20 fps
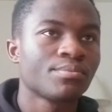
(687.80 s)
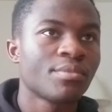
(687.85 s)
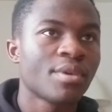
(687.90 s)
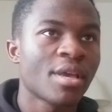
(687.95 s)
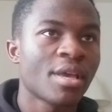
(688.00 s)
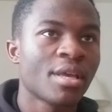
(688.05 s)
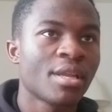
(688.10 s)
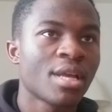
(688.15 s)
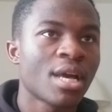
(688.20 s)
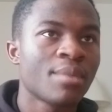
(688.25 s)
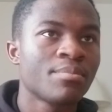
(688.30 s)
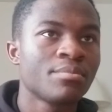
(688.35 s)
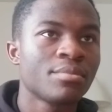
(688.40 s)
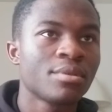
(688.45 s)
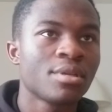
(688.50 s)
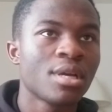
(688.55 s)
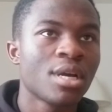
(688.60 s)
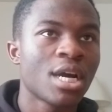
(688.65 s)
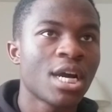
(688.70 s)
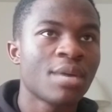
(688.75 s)
Man, I'm
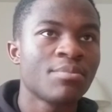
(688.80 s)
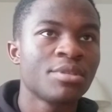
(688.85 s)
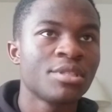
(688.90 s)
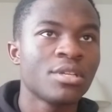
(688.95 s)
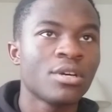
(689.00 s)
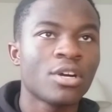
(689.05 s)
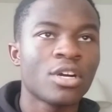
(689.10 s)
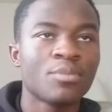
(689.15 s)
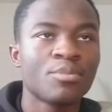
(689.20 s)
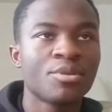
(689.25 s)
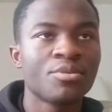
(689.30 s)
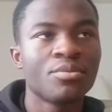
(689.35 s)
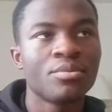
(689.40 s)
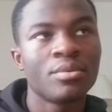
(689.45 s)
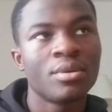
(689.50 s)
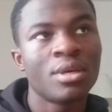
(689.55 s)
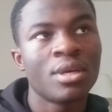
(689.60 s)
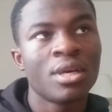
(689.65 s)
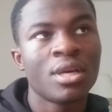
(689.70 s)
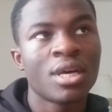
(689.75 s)
I'm in the Army.
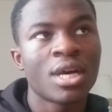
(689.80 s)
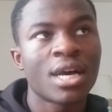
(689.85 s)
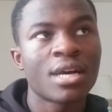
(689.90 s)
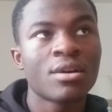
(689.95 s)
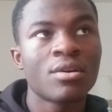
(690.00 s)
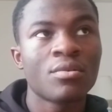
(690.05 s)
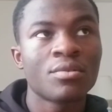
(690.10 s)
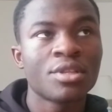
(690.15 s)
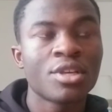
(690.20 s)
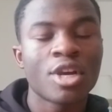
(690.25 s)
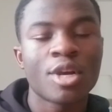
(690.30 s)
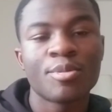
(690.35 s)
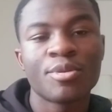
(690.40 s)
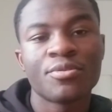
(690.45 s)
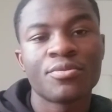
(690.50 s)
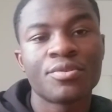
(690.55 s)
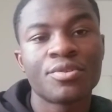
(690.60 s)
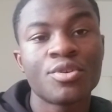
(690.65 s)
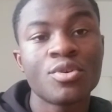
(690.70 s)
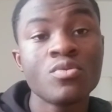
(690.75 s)
I go in the Army
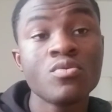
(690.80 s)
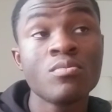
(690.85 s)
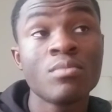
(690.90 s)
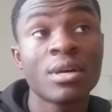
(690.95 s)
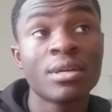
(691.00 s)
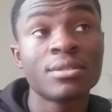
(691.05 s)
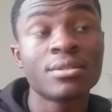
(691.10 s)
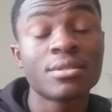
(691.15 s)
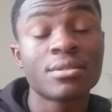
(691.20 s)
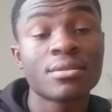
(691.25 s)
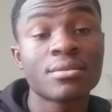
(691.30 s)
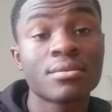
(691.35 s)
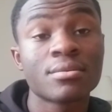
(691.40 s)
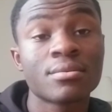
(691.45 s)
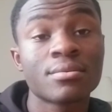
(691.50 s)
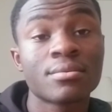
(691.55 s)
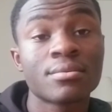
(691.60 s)
for two months.